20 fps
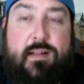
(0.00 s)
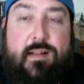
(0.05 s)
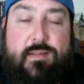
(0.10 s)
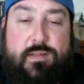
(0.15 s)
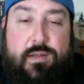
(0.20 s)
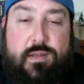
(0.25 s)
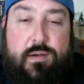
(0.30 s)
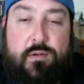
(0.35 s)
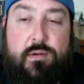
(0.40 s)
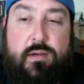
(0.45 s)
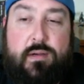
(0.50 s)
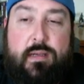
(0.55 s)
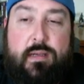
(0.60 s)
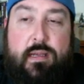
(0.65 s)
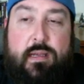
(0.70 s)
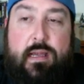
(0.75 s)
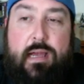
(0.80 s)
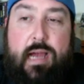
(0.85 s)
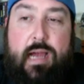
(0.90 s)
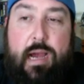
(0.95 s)
So
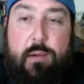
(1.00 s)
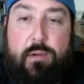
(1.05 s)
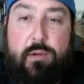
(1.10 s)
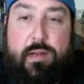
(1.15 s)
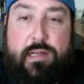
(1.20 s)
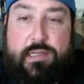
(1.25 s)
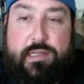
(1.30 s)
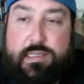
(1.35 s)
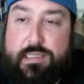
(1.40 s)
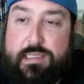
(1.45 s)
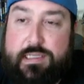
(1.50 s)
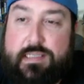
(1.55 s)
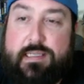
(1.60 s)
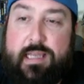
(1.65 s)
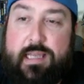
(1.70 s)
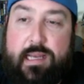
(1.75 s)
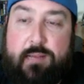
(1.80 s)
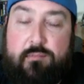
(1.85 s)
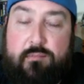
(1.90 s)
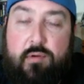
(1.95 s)
I wanted to just
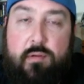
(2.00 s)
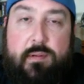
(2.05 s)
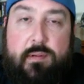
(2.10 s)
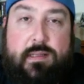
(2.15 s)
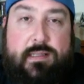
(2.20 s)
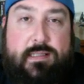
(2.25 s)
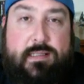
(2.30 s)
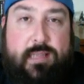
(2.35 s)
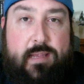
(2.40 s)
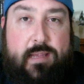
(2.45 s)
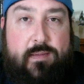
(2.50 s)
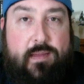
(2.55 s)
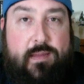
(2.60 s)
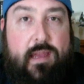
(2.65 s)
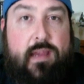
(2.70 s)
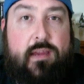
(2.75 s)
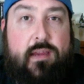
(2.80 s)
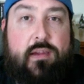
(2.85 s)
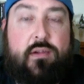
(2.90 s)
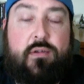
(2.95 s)
take a moment and say
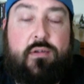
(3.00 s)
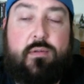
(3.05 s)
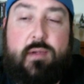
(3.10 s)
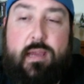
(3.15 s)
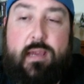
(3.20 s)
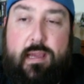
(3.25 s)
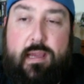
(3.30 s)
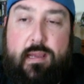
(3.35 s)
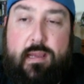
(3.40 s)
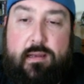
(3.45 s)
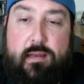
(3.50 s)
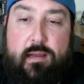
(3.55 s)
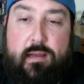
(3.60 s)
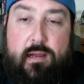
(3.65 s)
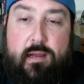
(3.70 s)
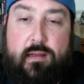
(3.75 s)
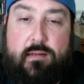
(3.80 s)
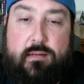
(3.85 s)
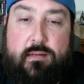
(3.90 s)
thank you and uh,